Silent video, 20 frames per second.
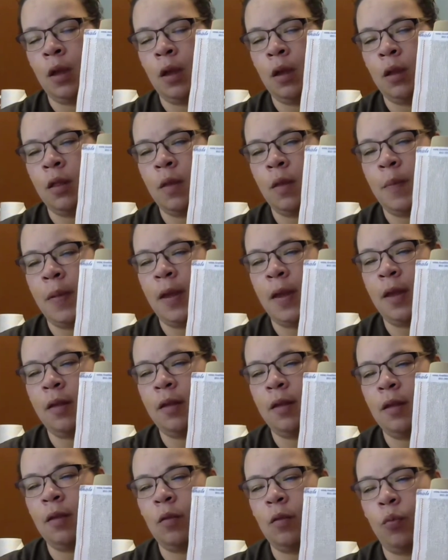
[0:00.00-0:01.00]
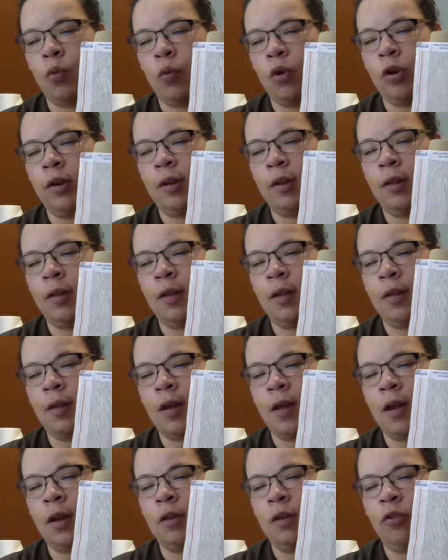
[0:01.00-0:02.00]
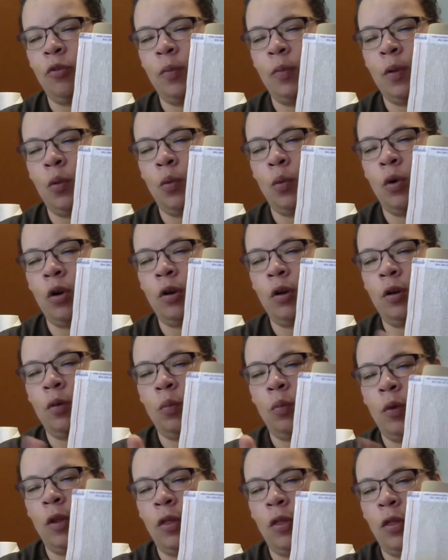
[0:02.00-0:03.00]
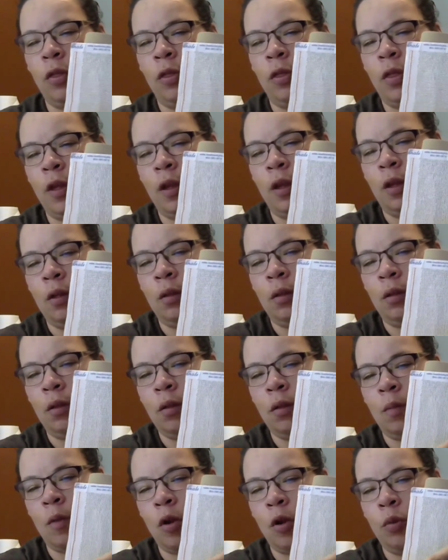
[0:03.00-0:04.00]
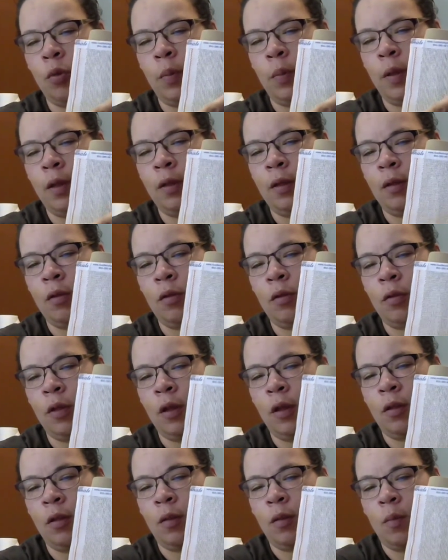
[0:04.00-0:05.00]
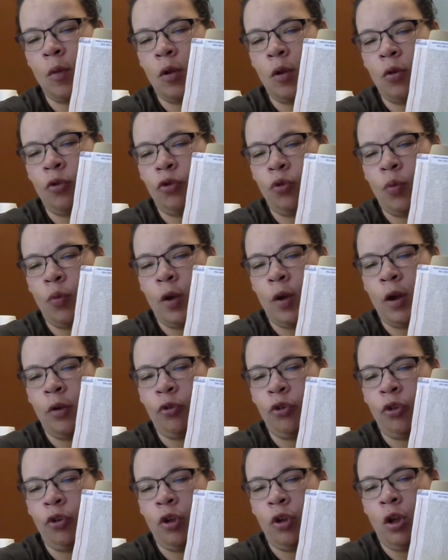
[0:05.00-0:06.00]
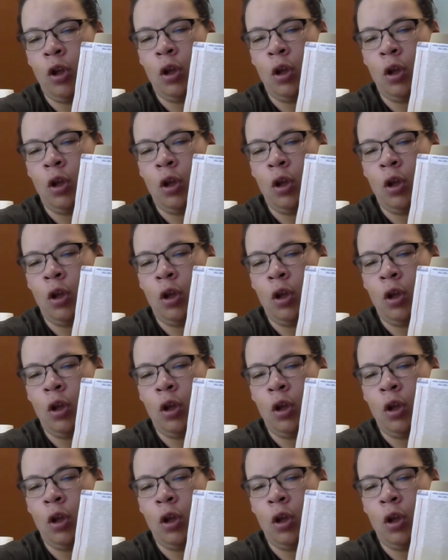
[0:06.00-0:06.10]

The piece is designed to be worked with the smaller pieces, so these smaller squares.